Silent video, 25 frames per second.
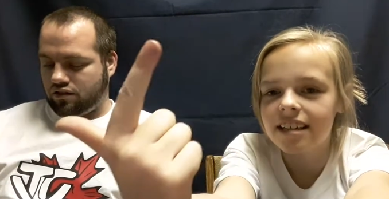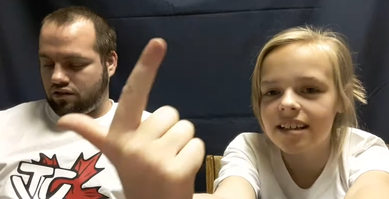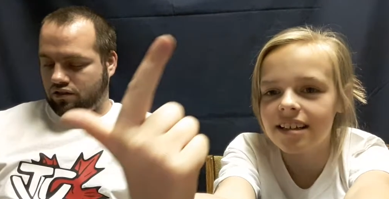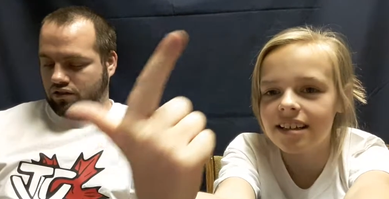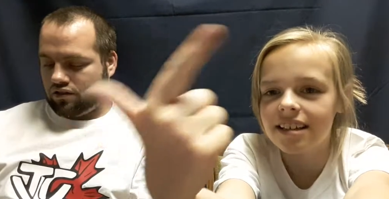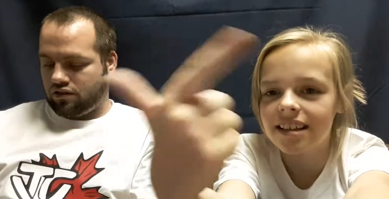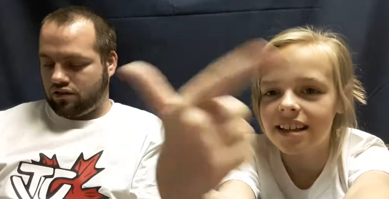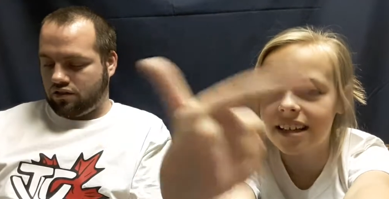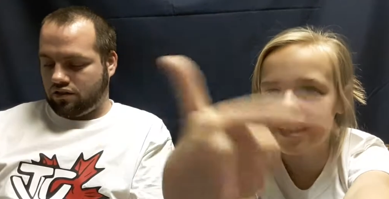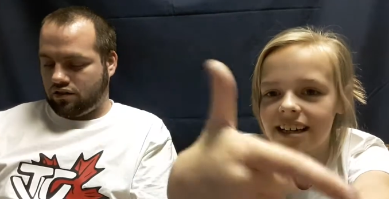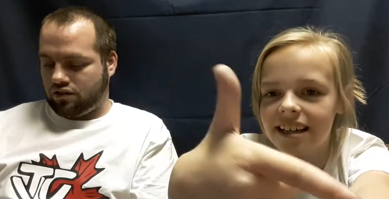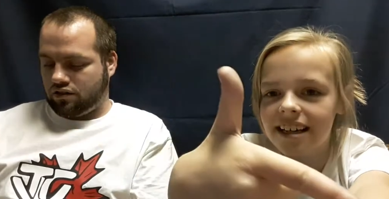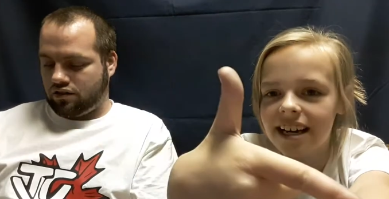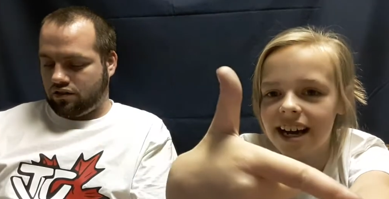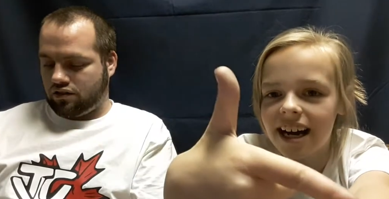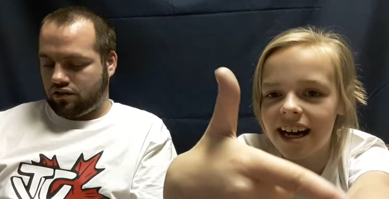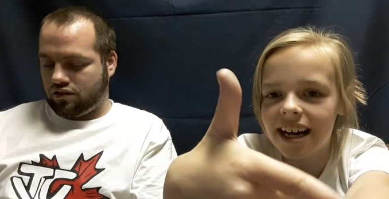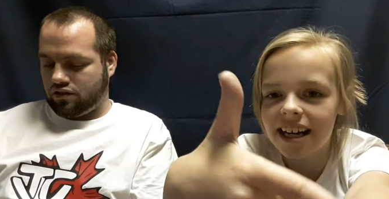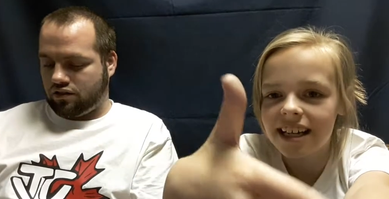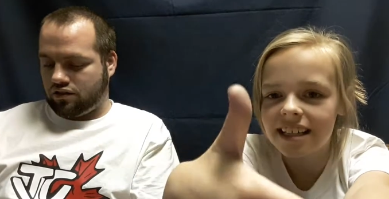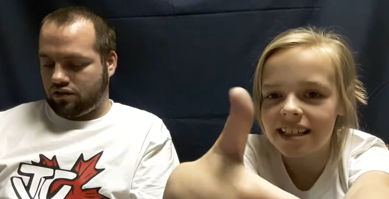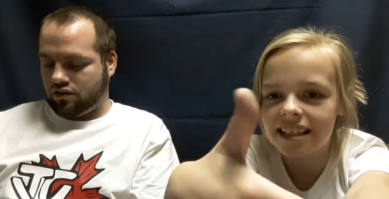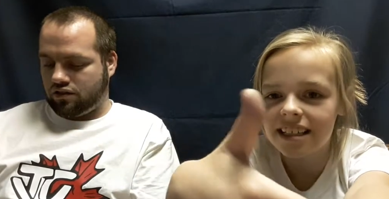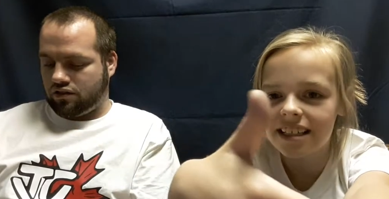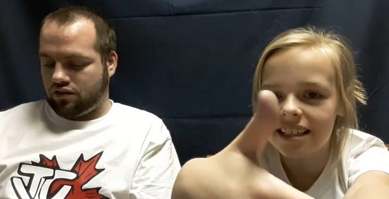Speaker 1: in the
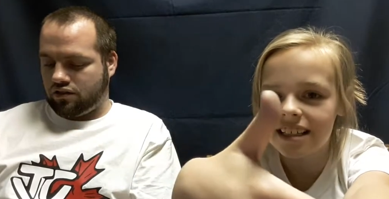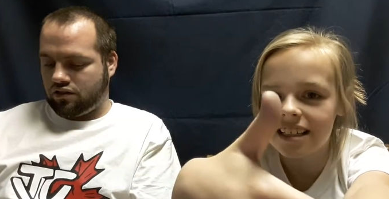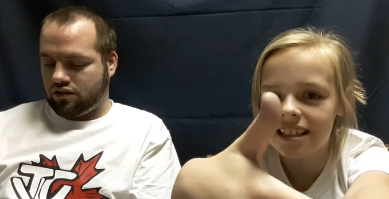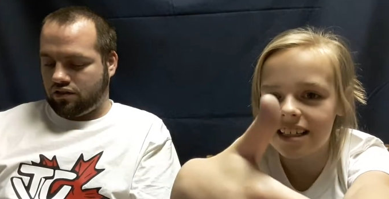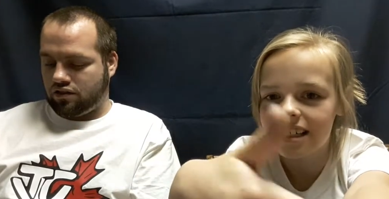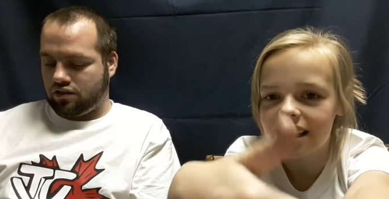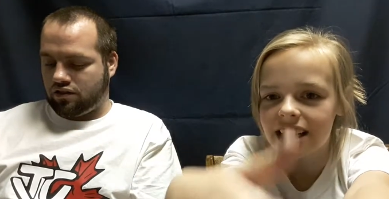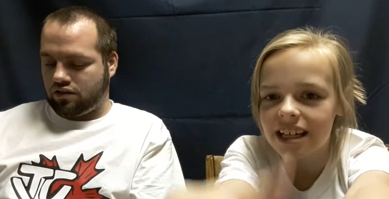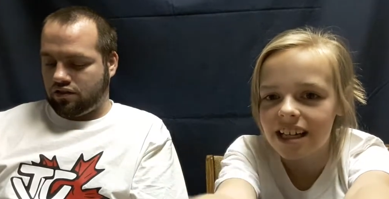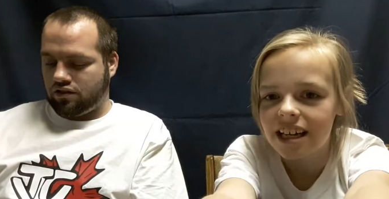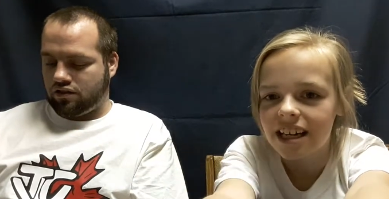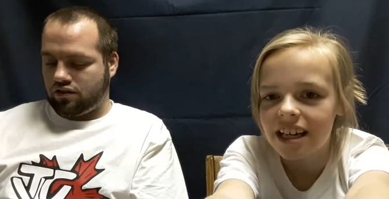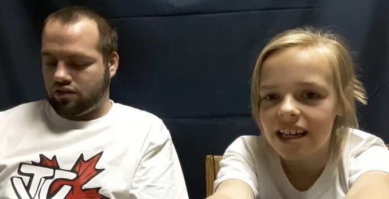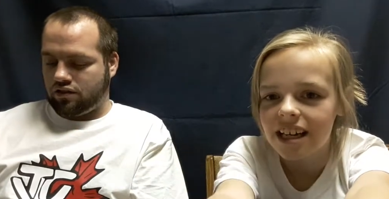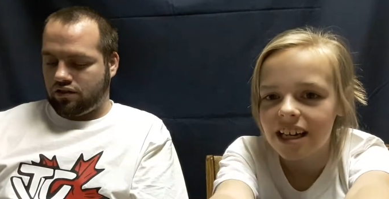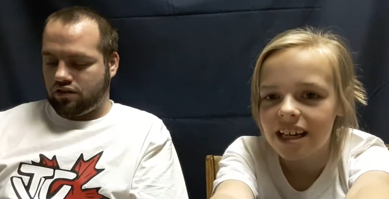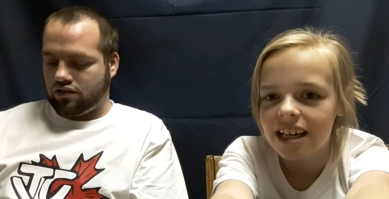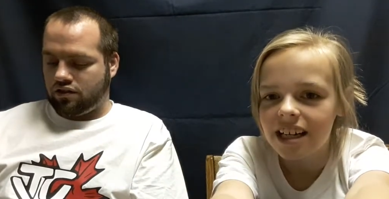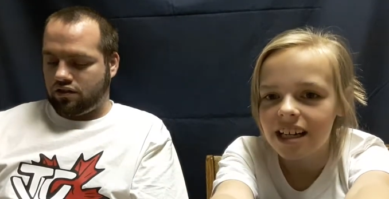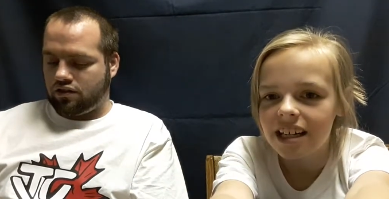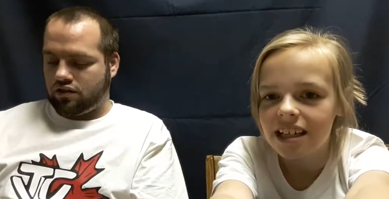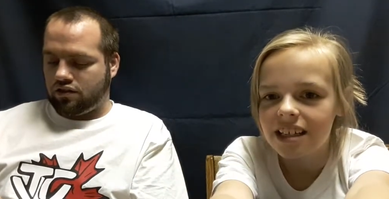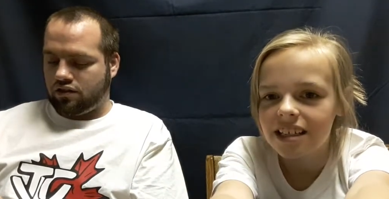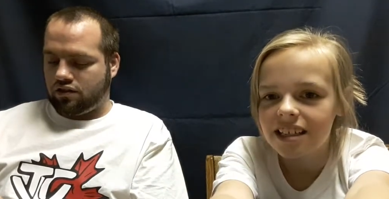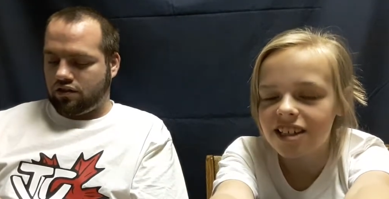ninety.
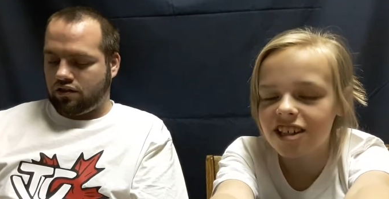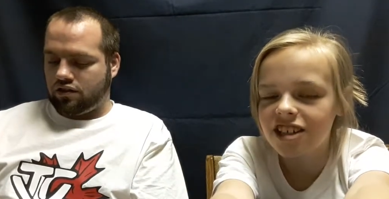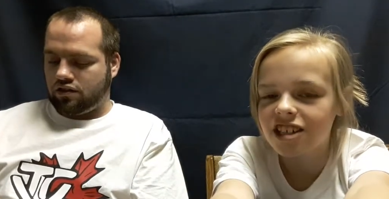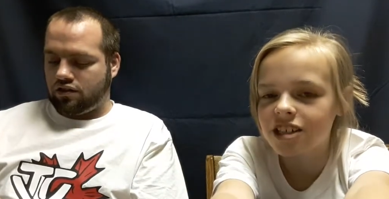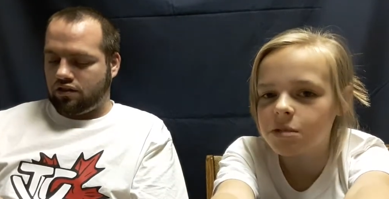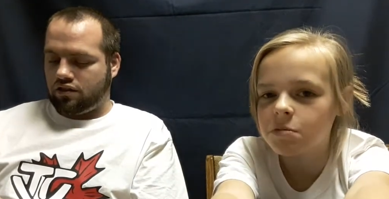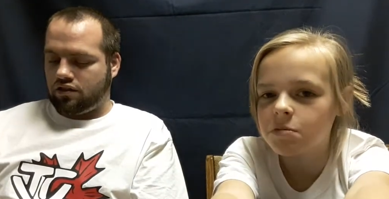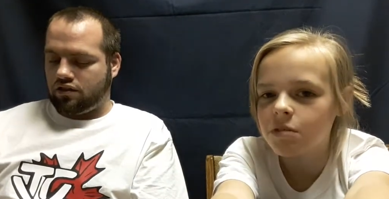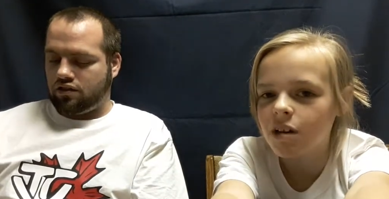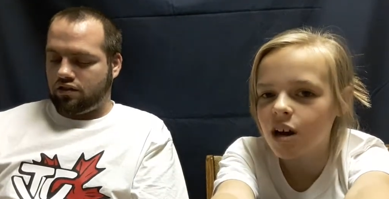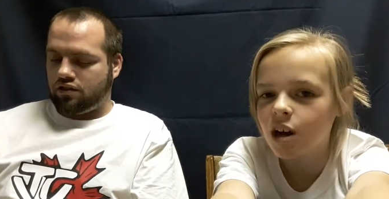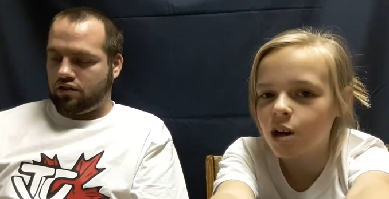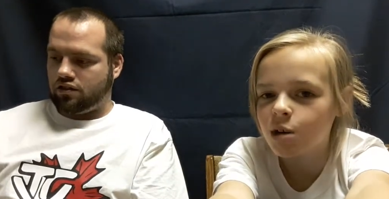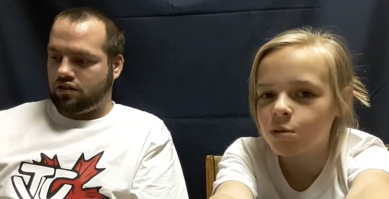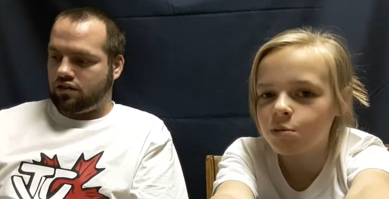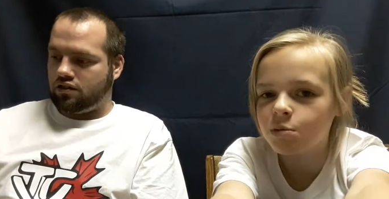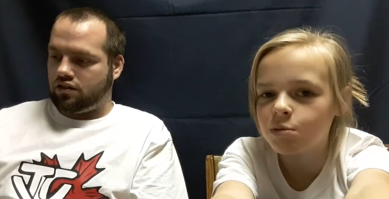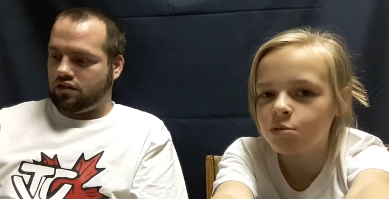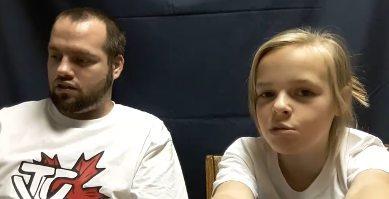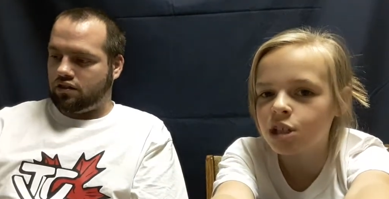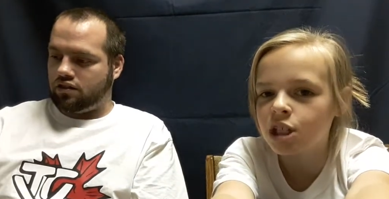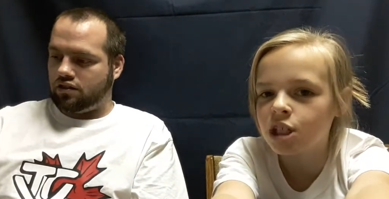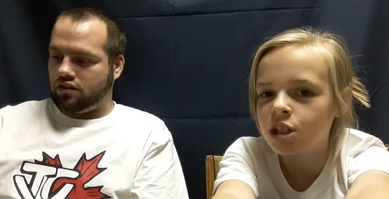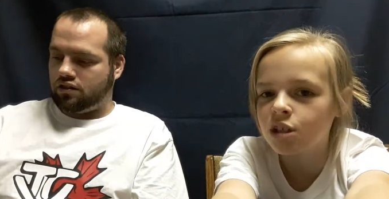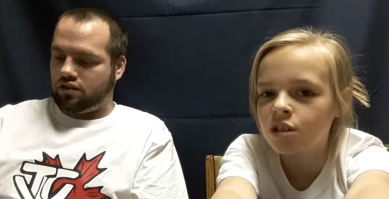There's
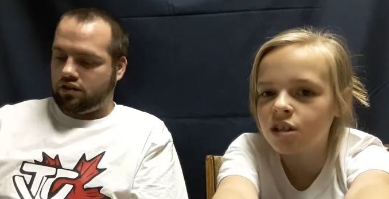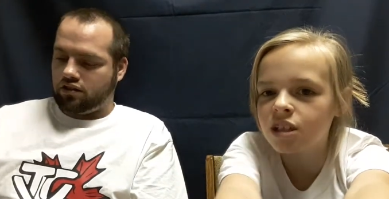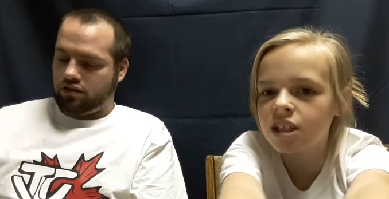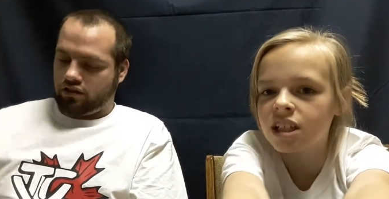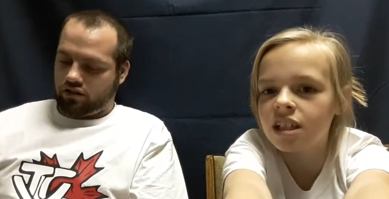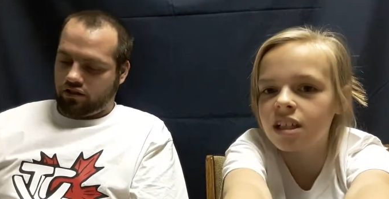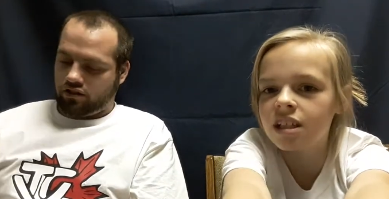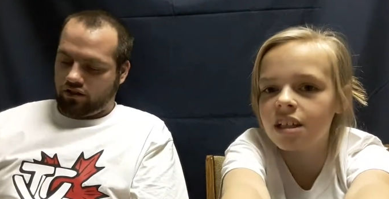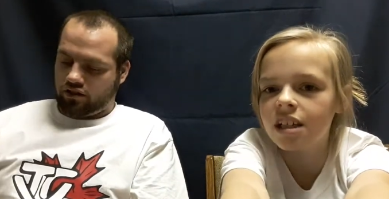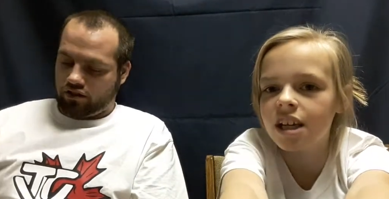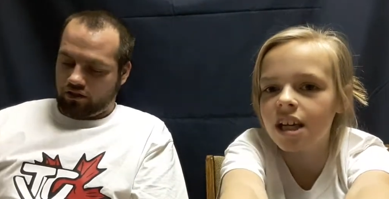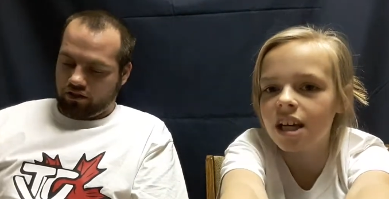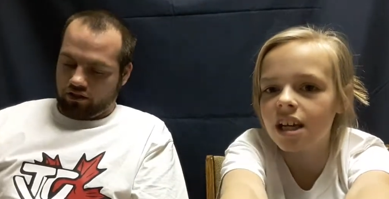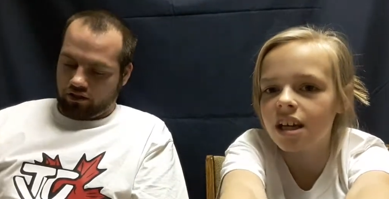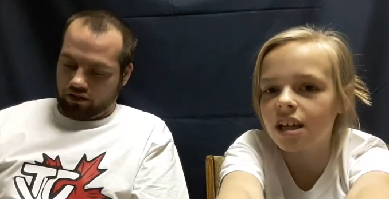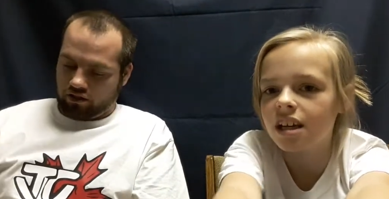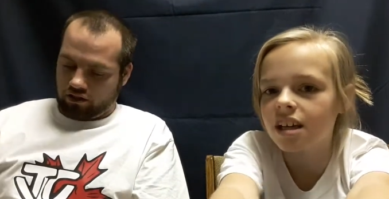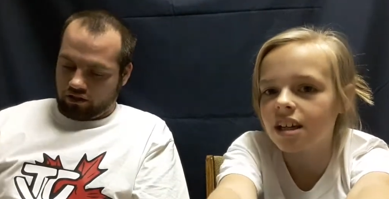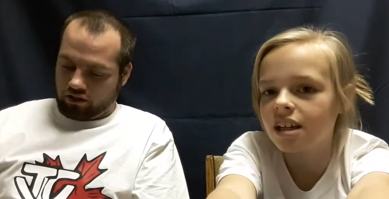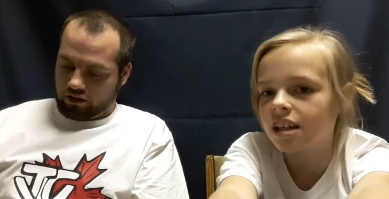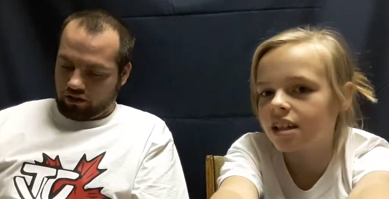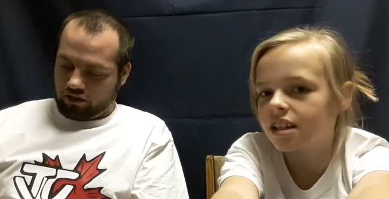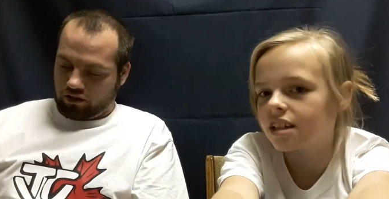probably only like